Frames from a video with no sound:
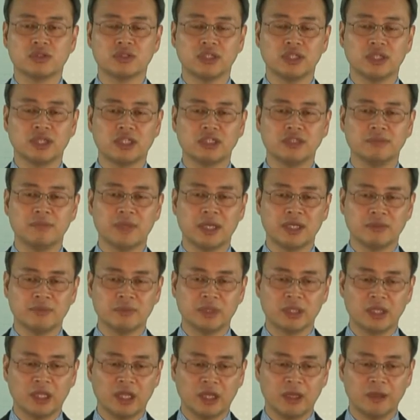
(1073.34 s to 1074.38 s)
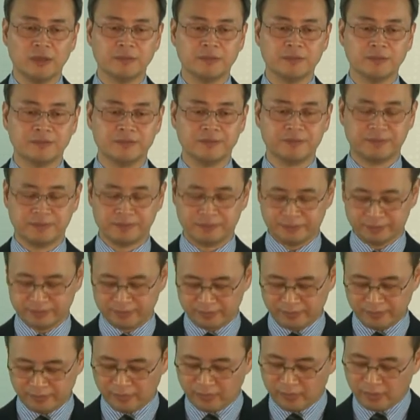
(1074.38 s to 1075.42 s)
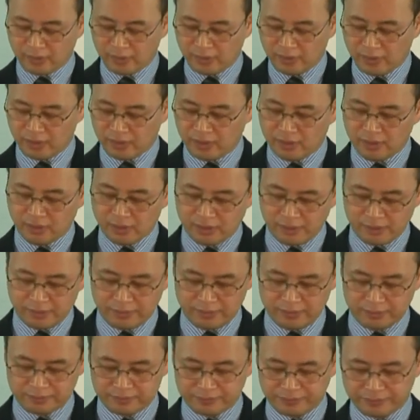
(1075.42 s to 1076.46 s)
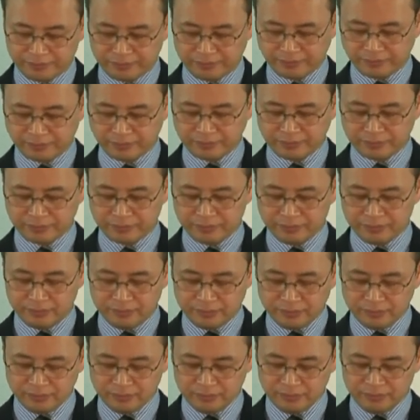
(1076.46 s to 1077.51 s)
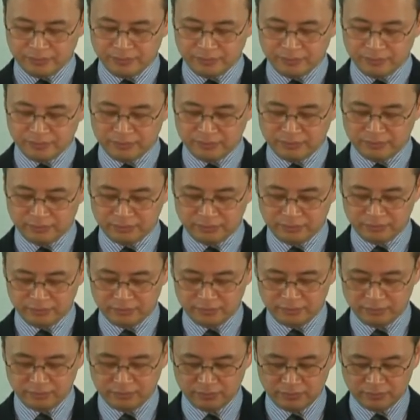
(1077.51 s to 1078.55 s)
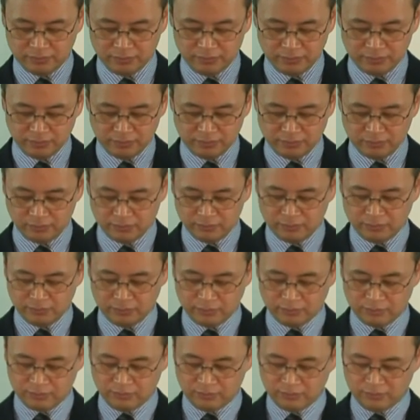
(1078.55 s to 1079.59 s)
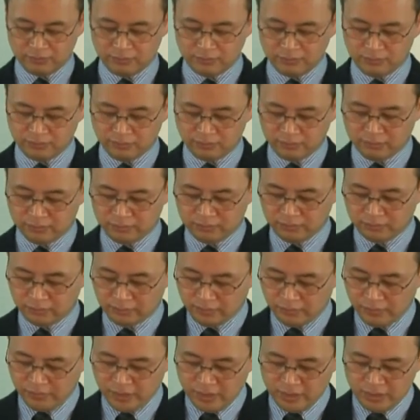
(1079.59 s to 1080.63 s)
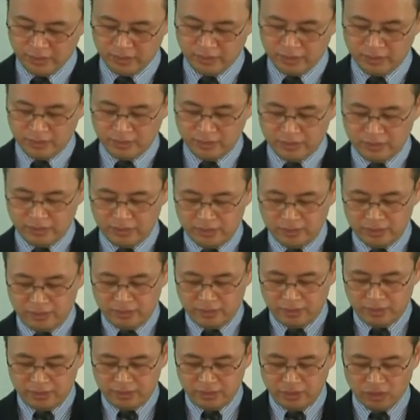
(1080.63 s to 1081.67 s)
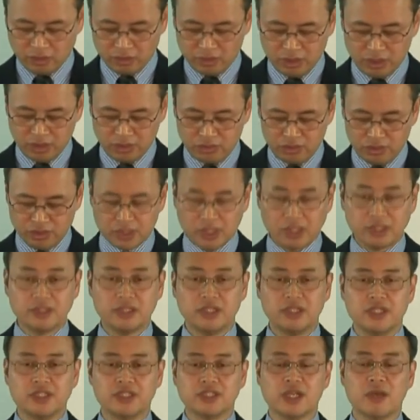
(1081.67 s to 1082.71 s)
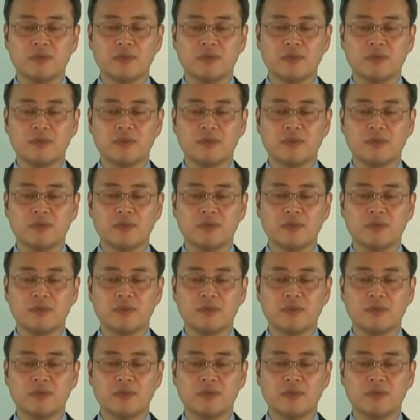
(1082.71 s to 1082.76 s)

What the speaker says: He is attacking those who try to alter the Christian faith to be